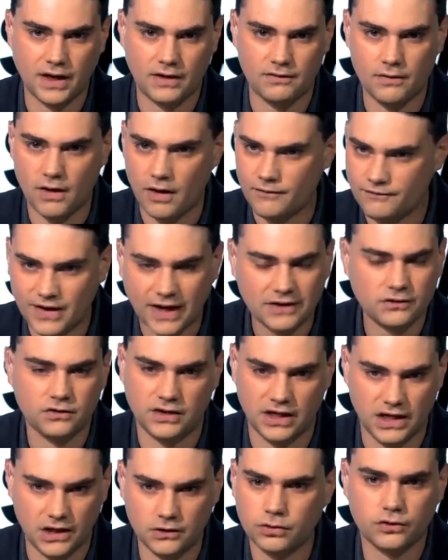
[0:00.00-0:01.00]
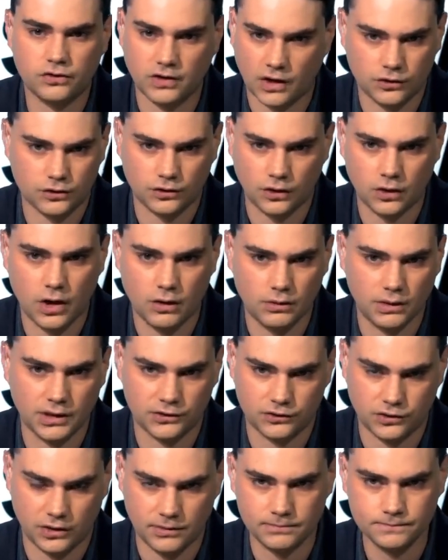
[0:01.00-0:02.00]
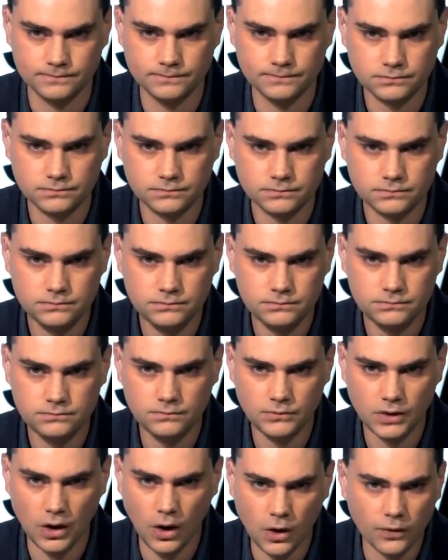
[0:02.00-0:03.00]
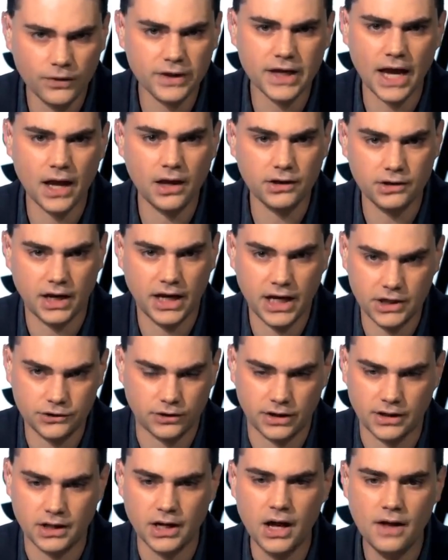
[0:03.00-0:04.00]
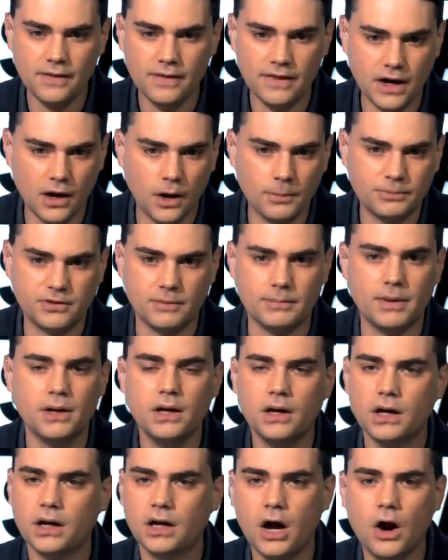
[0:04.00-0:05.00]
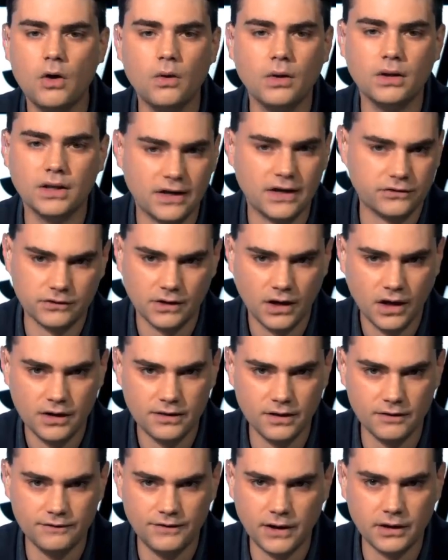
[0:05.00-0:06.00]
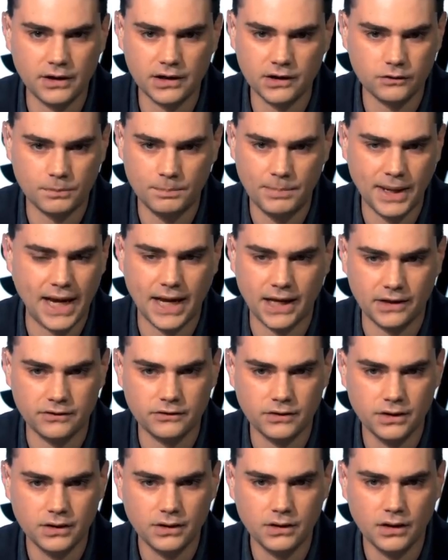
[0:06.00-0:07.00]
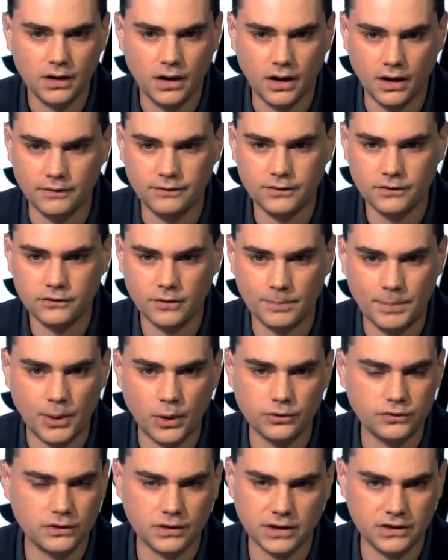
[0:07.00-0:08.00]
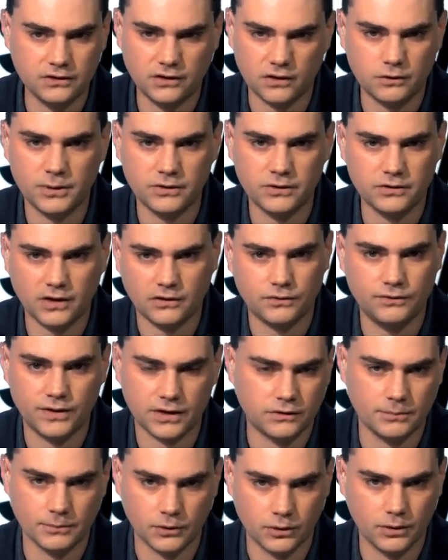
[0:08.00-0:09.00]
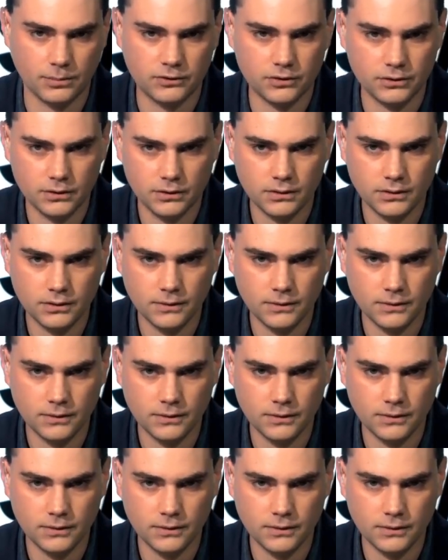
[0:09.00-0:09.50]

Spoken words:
that affects the intersectional coalition. Only hatred that helps them coalesce their various bands of supposedly dispossessed victim groups.